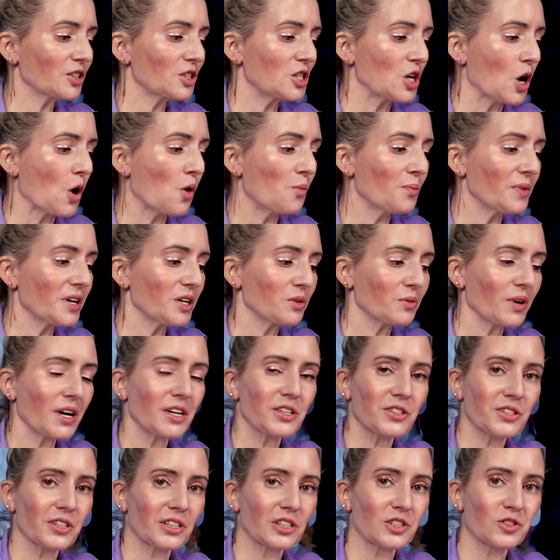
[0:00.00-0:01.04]
goami
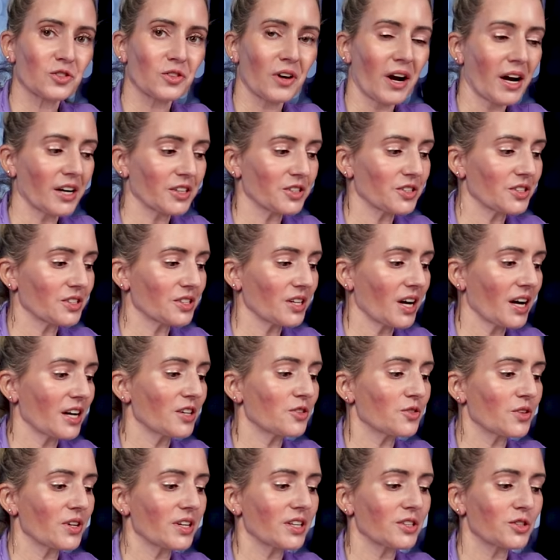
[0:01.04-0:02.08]
rice extracts, this
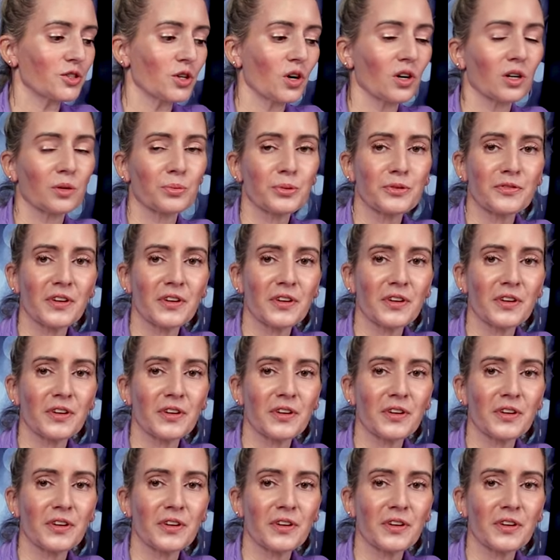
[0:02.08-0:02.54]
hydrating toner